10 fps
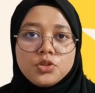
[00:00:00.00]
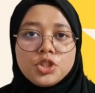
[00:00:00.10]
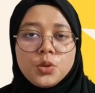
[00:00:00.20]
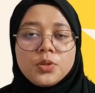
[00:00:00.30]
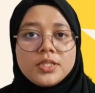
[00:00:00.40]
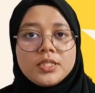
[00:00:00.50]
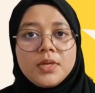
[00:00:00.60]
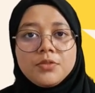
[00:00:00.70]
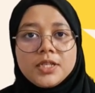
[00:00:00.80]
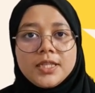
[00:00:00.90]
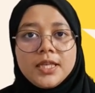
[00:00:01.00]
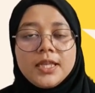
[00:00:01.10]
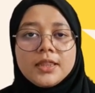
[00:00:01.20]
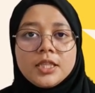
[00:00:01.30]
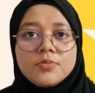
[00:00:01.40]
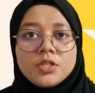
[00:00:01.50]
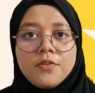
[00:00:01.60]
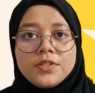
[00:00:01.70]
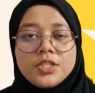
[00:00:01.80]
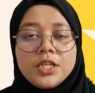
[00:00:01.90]
show the similarity in terms
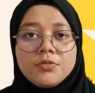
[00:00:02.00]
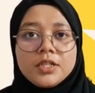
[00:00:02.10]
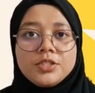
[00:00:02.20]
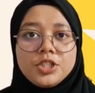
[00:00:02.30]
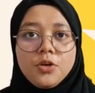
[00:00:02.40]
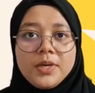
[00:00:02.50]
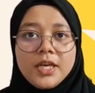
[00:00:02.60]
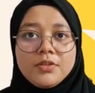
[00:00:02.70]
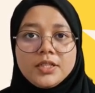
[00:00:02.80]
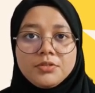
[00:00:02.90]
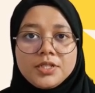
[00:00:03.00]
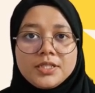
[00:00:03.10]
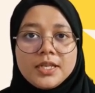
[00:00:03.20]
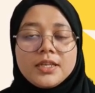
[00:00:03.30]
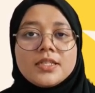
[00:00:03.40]
of general genomic characteristics,